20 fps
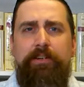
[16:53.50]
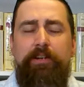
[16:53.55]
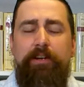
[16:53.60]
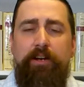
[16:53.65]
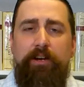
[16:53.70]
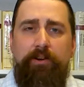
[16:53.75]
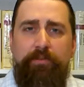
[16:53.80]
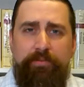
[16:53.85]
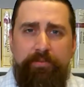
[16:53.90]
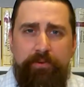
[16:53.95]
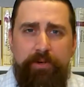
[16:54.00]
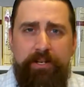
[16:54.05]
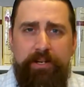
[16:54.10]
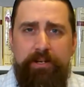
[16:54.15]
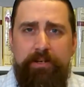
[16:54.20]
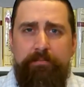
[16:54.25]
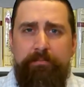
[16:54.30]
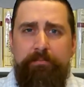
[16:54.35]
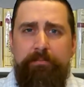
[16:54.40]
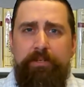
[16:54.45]
Our
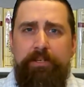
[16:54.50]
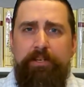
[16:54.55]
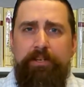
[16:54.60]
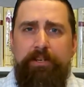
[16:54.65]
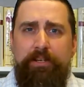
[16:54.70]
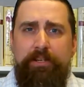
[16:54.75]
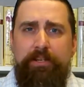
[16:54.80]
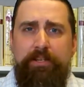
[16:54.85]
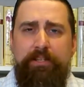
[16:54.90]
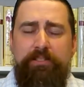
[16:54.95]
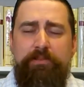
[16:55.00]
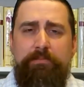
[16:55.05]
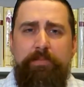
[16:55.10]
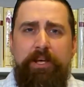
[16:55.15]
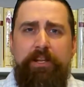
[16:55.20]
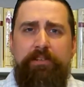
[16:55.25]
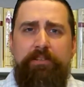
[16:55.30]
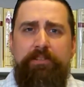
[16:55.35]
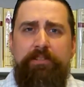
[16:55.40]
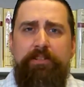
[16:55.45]
freedom is
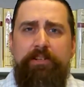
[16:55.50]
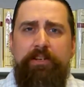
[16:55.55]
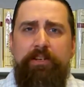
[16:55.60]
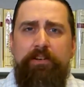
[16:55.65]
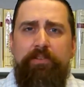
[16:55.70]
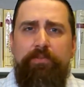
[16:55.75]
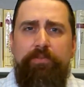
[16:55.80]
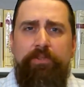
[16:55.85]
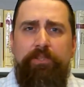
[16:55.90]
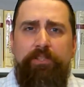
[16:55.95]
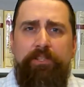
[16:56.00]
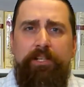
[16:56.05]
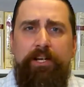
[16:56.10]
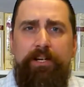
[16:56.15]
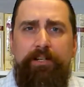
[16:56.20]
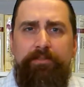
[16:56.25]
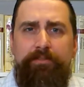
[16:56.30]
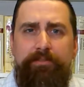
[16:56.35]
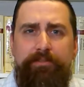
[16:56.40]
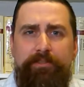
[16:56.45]
meant for
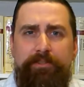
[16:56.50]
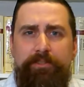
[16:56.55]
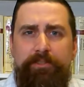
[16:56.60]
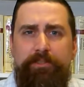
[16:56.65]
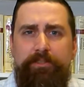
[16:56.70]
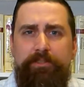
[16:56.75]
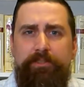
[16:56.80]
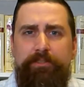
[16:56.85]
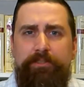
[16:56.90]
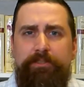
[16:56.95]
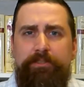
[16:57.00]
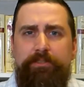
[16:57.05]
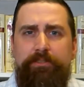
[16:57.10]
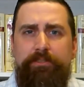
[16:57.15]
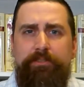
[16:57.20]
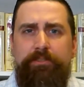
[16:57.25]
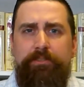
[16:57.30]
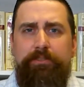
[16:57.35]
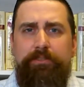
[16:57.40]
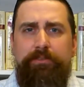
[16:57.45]
love
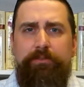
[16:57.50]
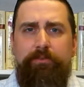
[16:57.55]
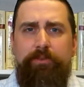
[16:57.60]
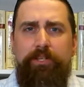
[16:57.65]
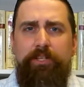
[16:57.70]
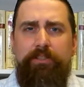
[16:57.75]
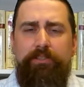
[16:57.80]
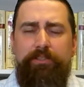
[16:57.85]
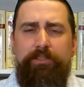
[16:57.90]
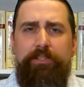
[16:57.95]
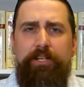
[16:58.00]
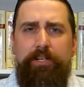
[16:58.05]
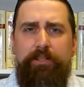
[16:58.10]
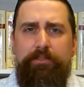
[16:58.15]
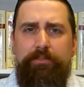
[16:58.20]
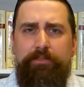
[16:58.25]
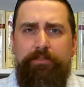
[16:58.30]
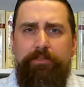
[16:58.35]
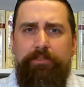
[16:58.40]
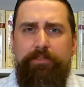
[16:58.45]
real love.
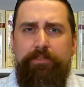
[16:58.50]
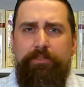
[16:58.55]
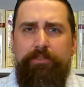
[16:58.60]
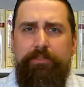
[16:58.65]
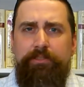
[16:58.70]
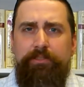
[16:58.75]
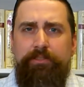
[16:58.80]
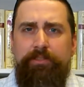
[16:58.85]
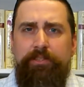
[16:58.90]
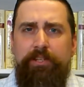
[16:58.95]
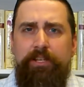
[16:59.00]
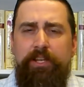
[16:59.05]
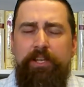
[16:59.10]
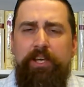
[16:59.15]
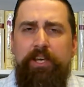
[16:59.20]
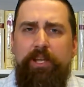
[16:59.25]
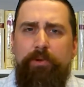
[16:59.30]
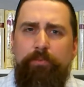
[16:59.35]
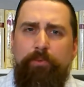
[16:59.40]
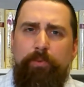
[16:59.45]

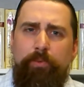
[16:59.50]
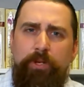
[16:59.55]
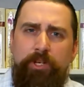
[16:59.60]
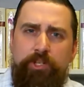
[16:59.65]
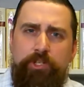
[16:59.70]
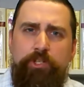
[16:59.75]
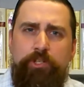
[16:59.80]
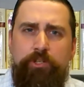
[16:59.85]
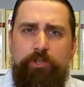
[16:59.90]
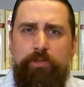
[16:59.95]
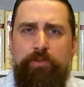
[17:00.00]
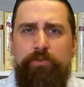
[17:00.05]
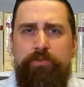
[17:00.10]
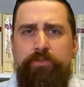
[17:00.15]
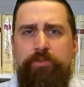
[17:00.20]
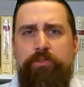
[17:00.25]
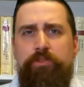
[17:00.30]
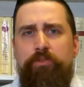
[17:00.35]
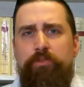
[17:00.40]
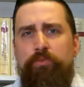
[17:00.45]
And when we
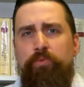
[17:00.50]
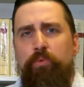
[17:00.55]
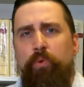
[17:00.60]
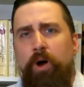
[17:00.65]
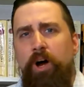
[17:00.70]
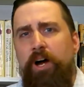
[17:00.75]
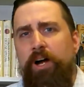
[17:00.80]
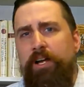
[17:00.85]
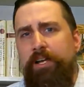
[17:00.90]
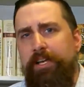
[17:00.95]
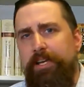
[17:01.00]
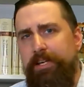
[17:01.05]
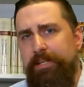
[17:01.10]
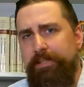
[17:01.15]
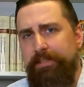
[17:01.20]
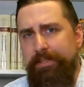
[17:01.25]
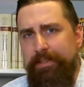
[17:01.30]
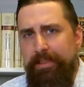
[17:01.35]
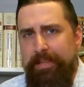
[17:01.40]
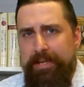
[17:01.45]
choose to walk in
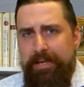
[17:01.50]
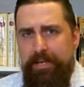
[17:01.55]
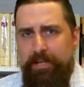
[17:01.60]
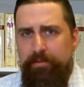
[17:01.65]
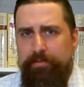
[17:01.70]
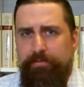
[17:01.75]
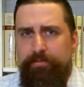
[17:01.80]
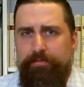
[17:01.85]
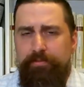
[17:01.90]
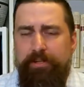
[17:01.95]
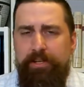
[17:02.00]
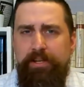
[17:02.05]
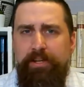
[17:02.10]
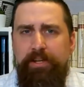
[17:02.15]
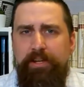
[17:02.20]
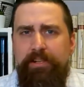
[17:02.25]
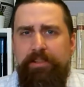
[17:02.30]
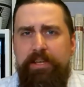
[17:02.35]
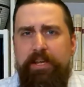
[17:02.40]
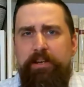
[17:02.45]
a life
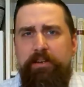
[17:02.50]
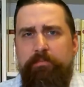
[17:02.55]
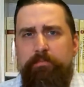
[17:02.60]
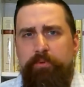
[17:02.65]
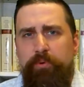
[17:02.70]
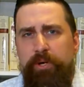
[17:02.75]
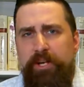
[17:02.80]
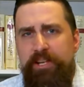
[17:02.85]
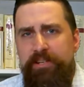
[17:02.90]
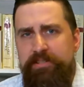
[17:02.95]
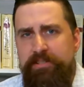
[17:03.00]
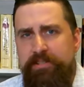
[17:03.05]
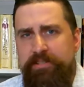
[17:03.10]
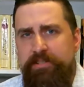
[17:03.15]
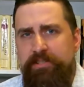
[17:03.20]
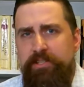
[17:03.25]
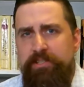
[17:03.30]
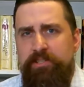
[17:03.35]
that embraces the